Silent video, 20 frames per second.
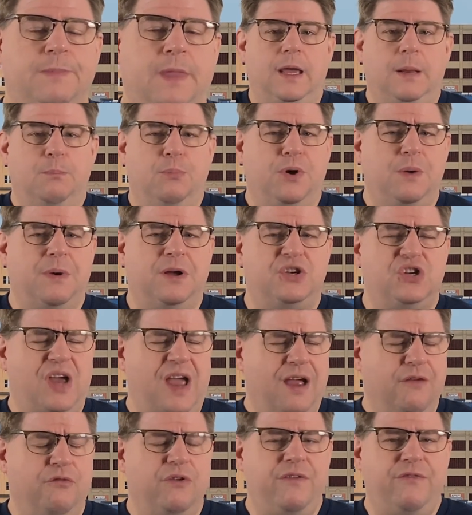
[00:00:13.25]
In pretty much
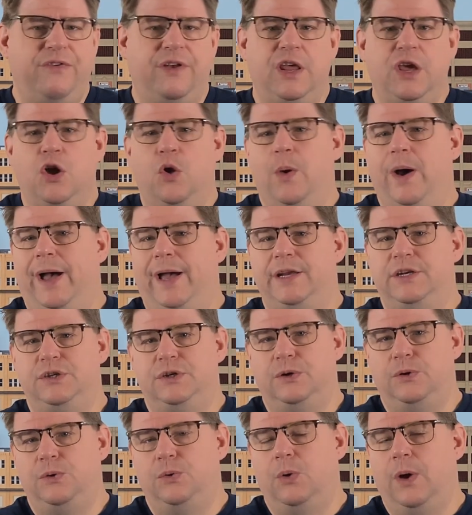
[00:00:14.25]
every video I
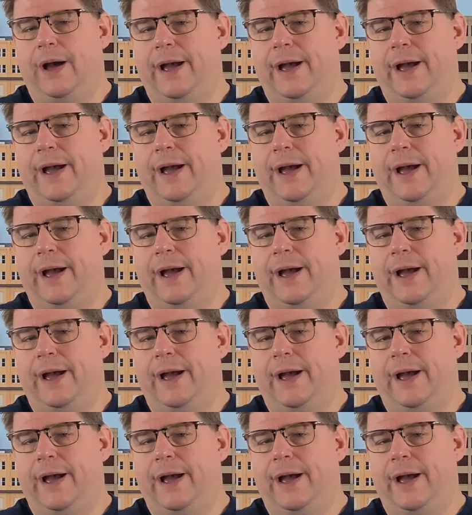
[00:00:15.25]
do,